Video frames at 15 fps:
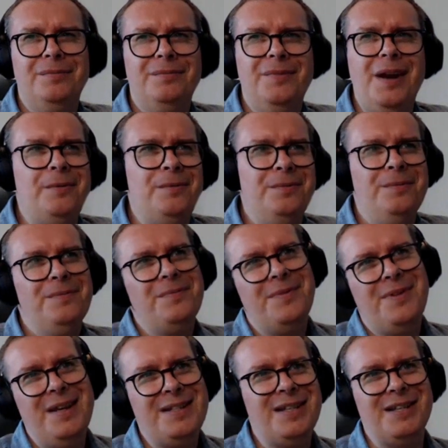
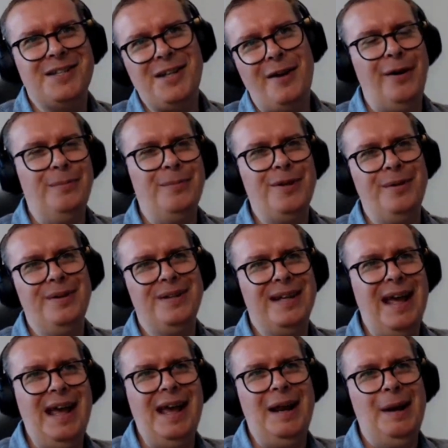there's this stuff I'm doing
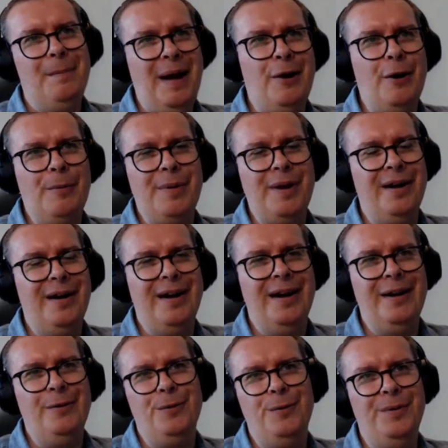today in Power BI
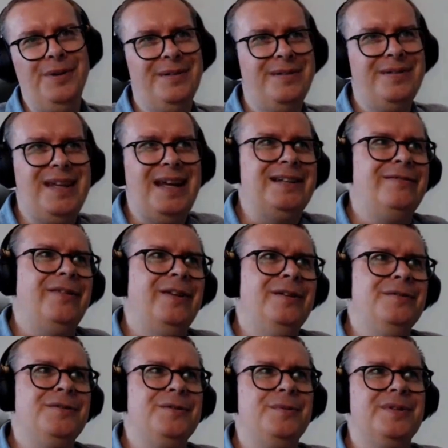or with data
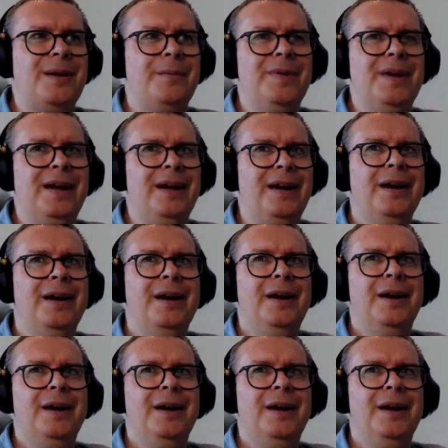flows or with something.